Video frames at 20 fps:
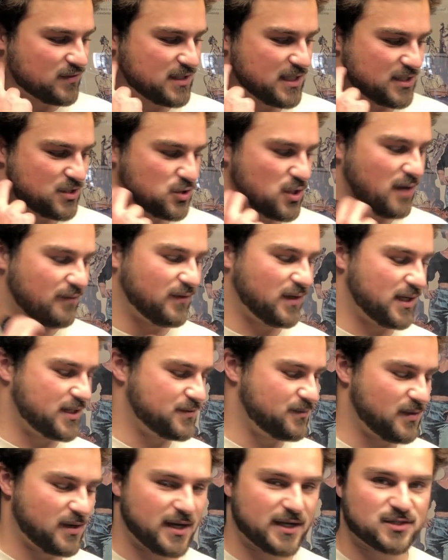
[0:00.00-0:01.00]
test driving
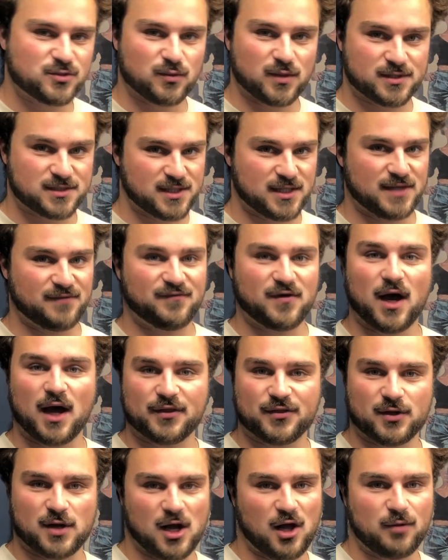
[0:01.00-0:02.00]
experience once they've
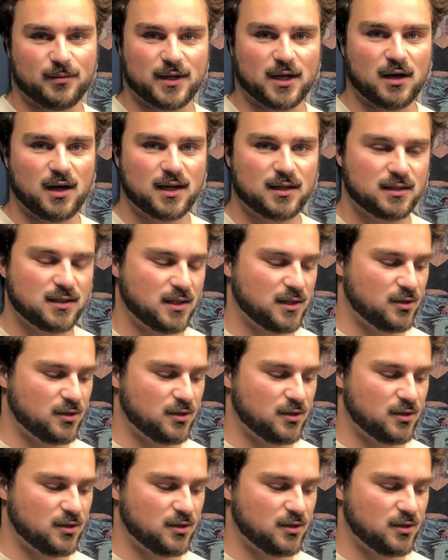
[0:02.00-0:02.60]
got their helmet on